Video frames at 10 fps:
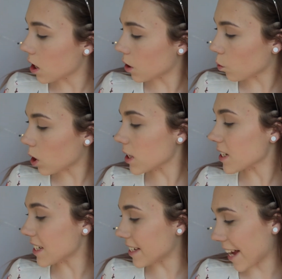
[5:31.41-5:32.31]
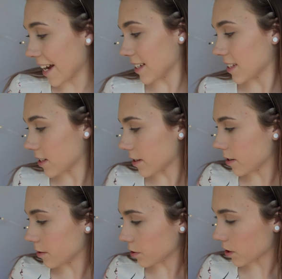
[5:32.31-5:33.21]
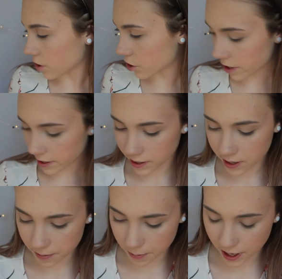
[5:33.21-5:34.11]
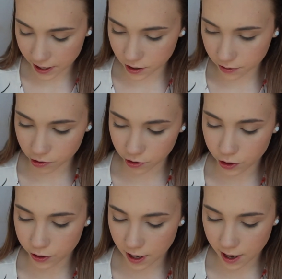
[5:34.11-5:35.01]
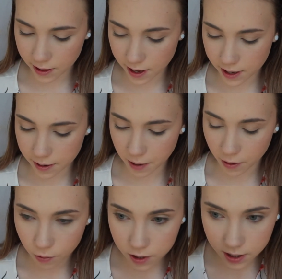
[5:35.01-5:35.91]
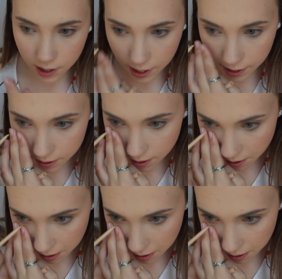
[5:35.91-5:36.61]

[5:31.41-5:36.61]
What next? I'm just gonna chuck my normal nude eyeliner in my waterline.